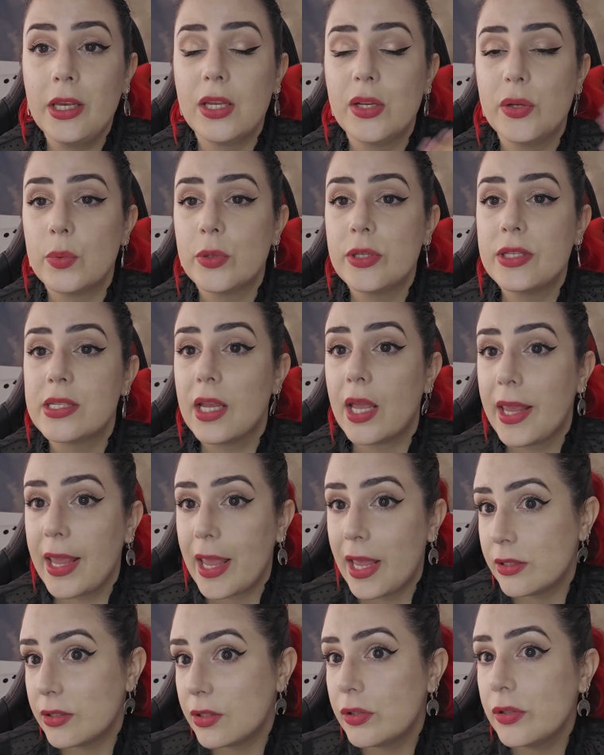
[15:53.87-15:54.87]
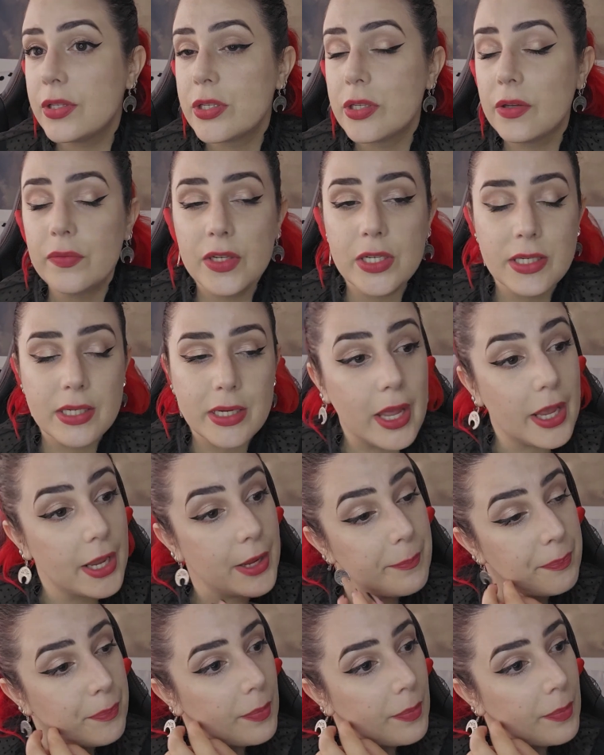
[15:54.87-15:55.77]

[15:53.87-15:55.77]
It was the candles of the time.